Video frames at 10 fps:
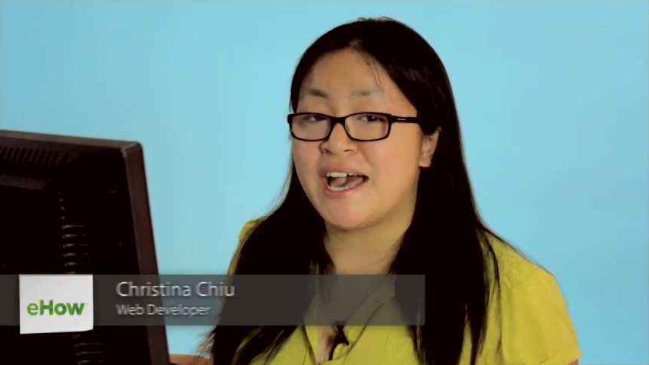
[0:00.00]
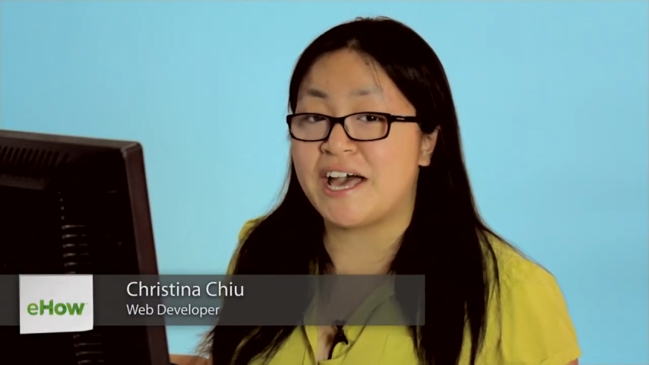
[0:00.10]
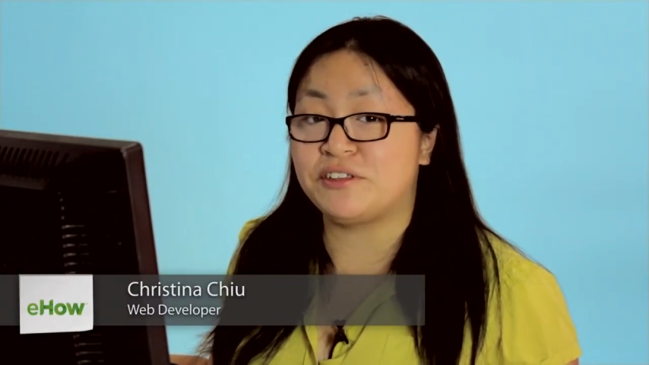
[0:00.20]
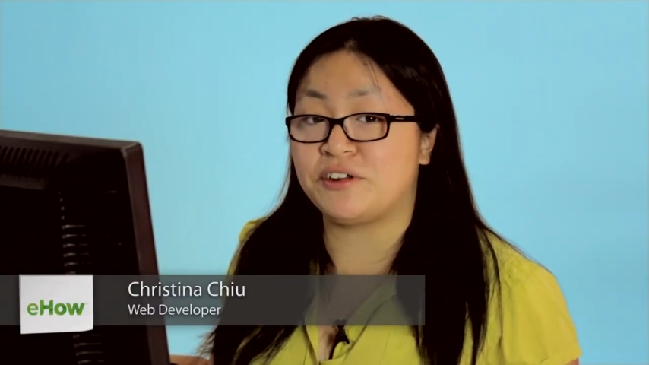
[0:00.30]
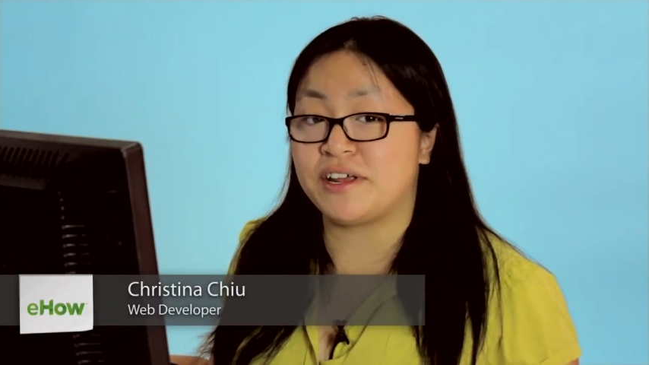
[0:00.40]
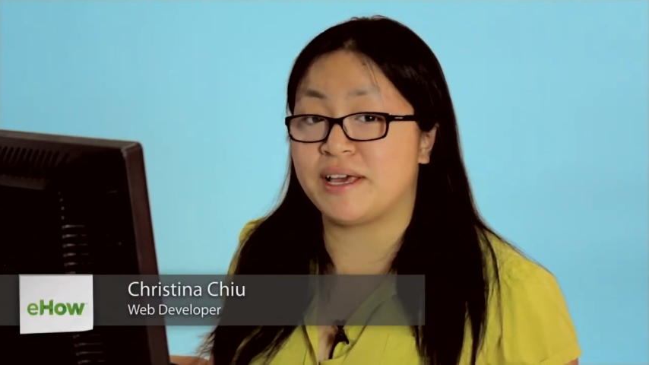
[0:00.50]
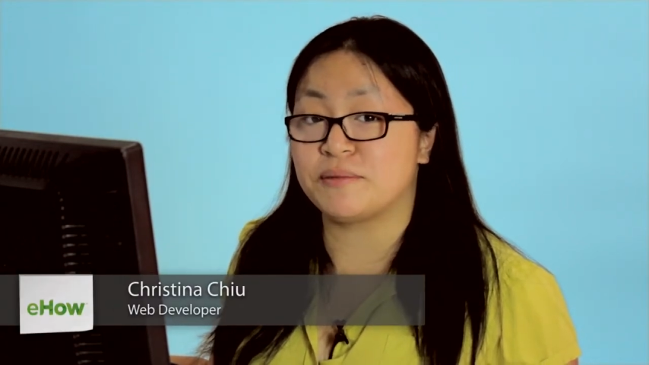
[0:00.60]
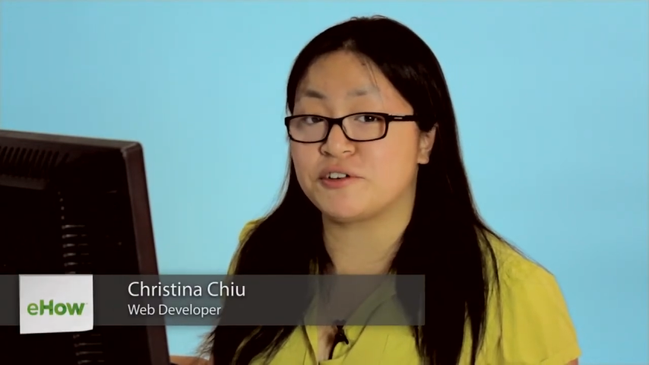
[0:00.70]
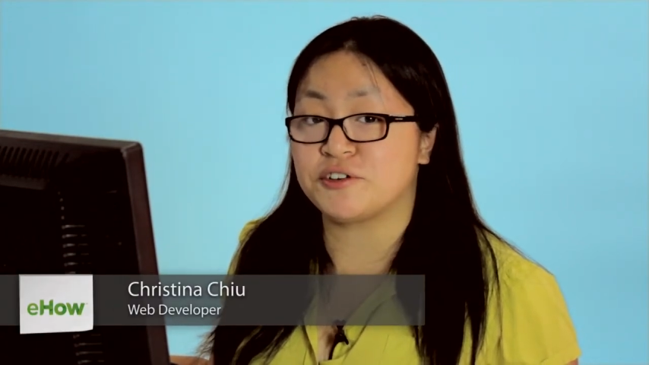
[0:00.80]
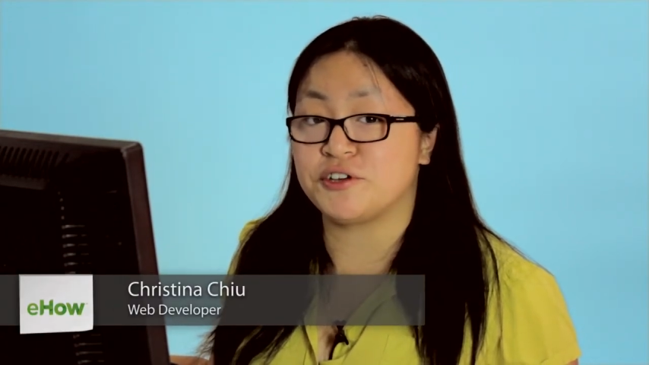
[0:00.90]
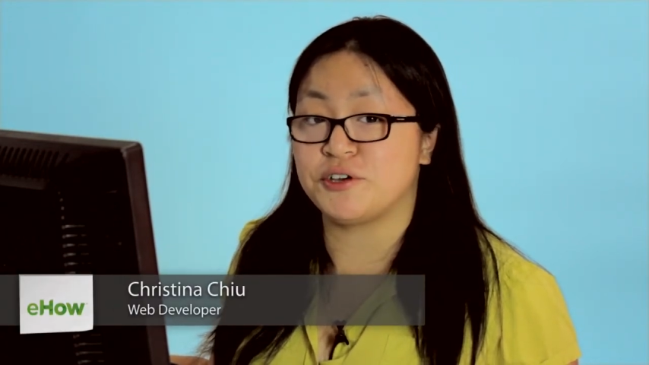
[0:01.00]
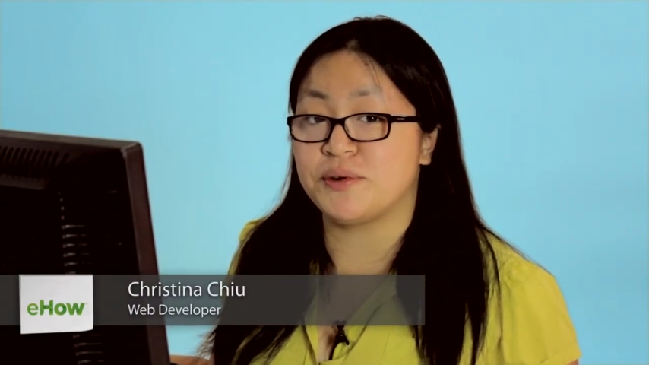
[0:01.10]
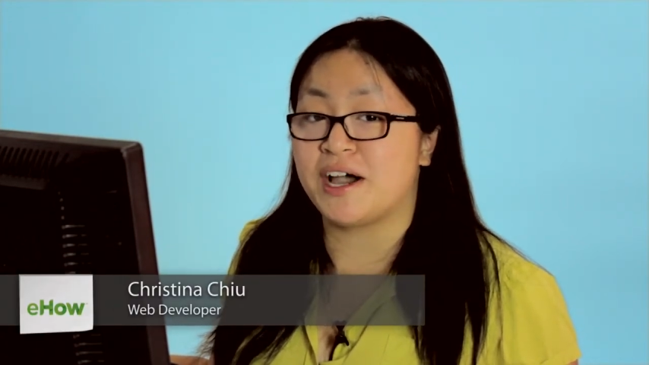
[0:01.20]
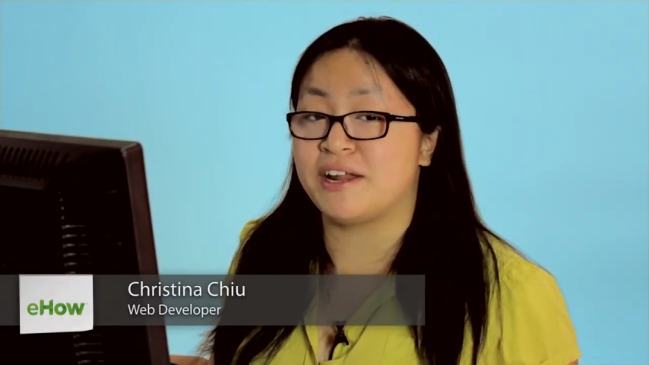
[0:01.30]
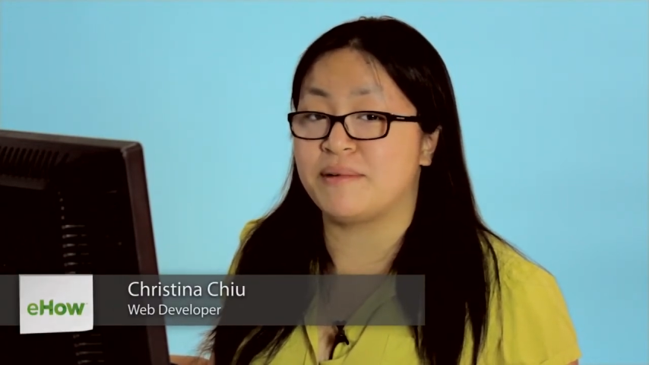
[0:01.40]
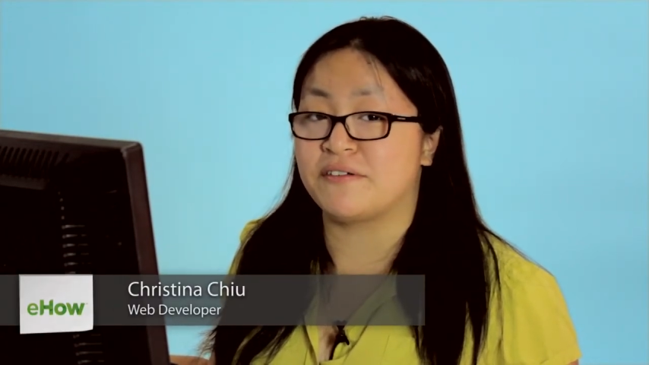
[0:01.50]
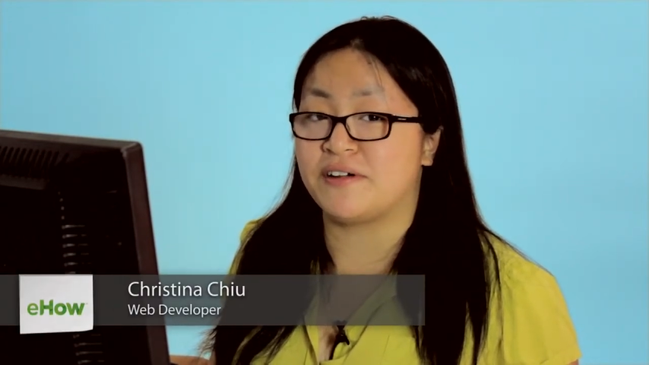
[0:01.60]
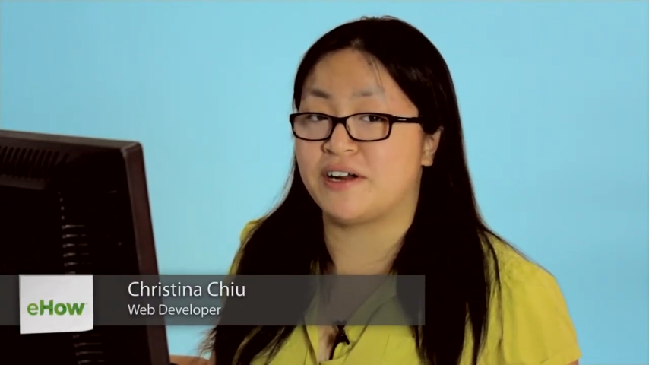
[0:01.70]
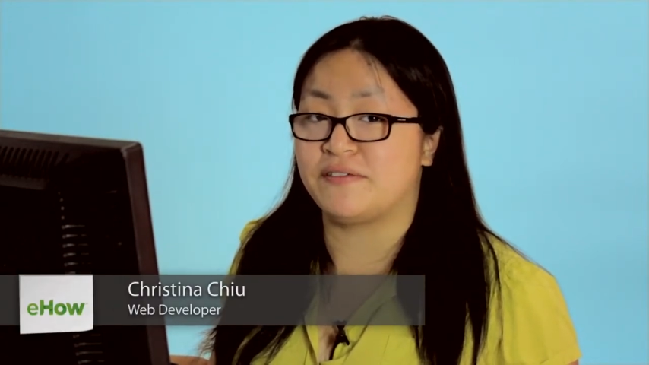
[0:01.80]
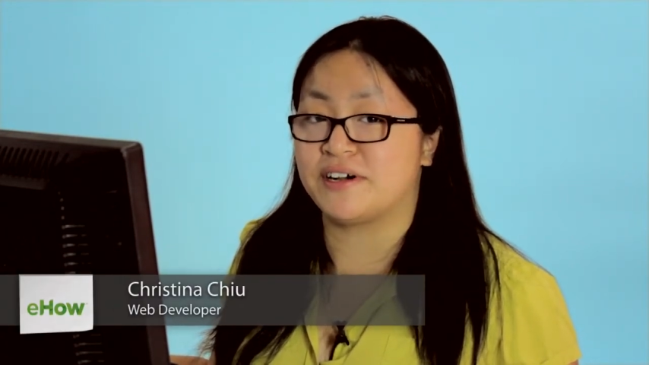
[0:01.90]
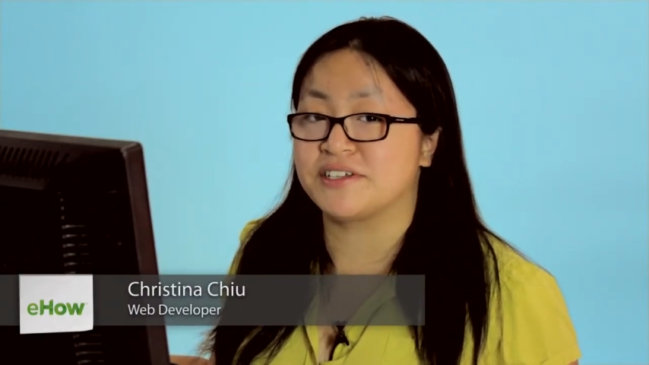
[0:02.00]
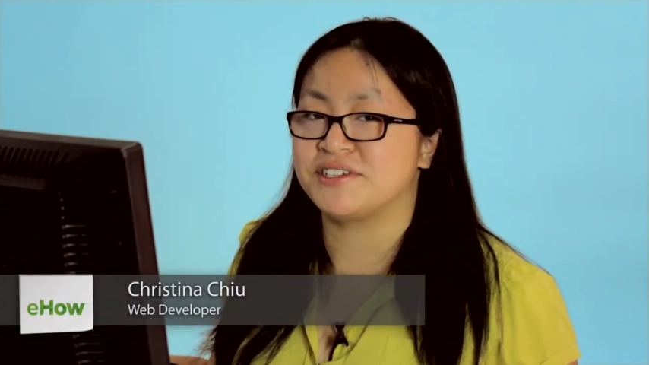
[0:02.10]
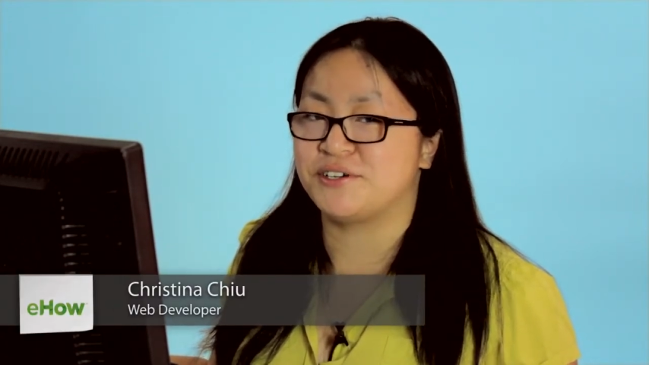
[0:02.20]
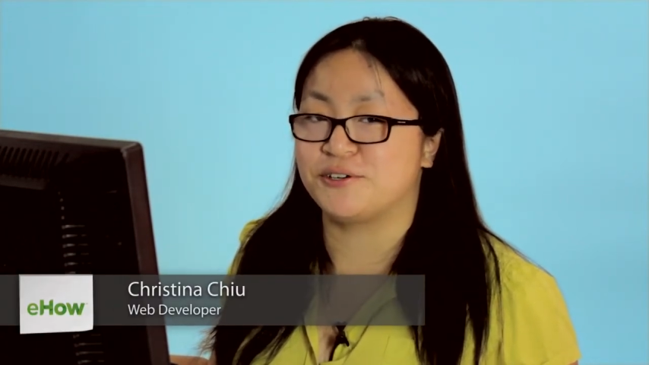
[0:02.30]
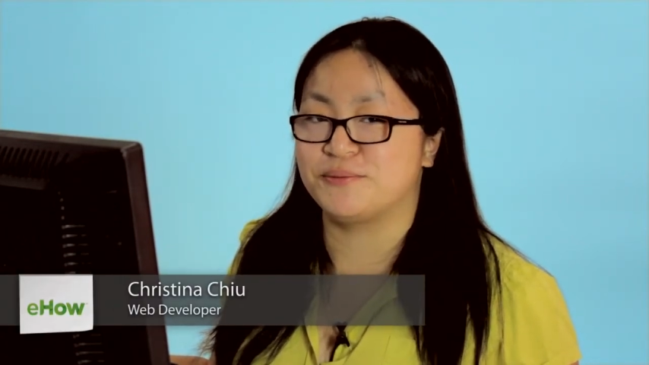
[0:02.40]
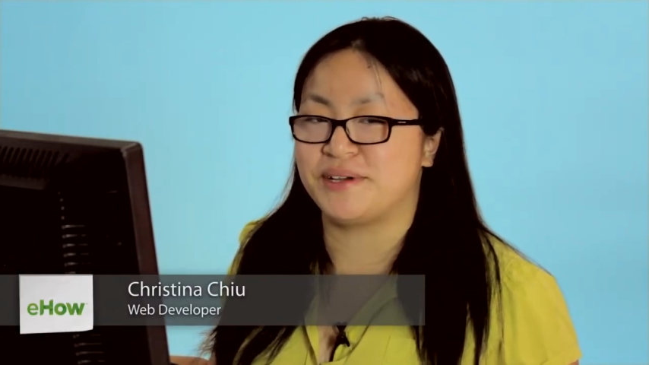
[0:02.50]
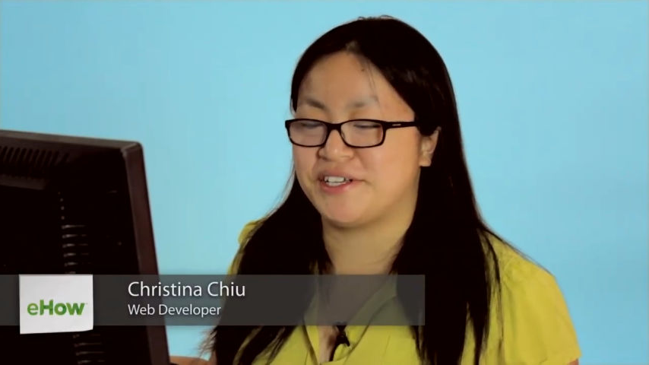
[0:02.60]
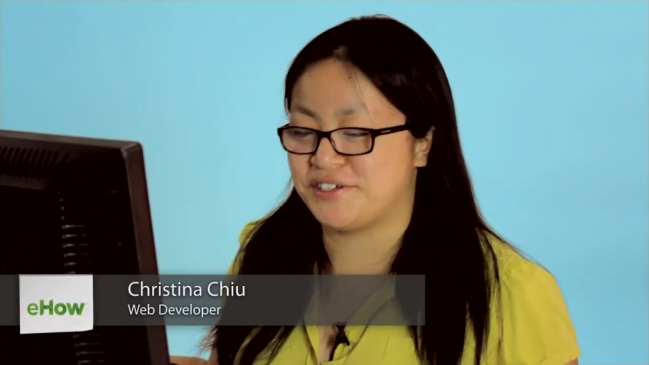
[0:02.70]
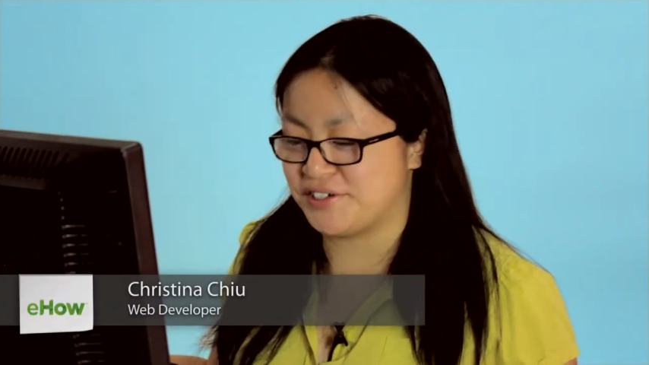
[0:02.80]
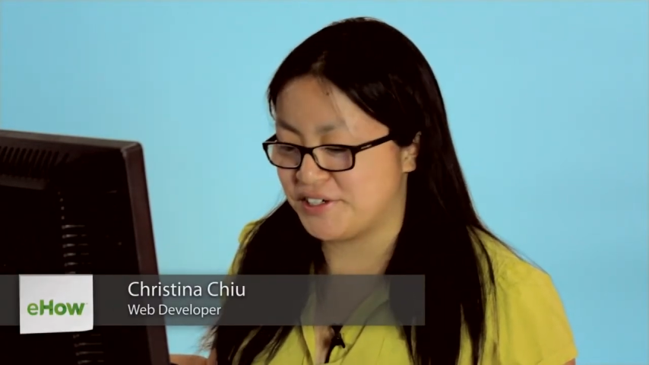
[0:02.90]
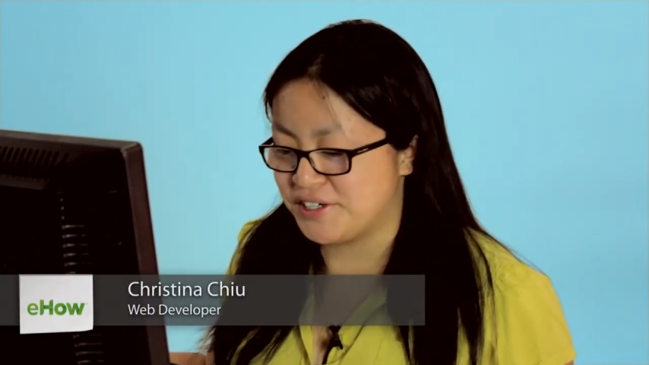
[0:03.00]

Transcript: and today I'm going to show you how to make Firefox your homepage.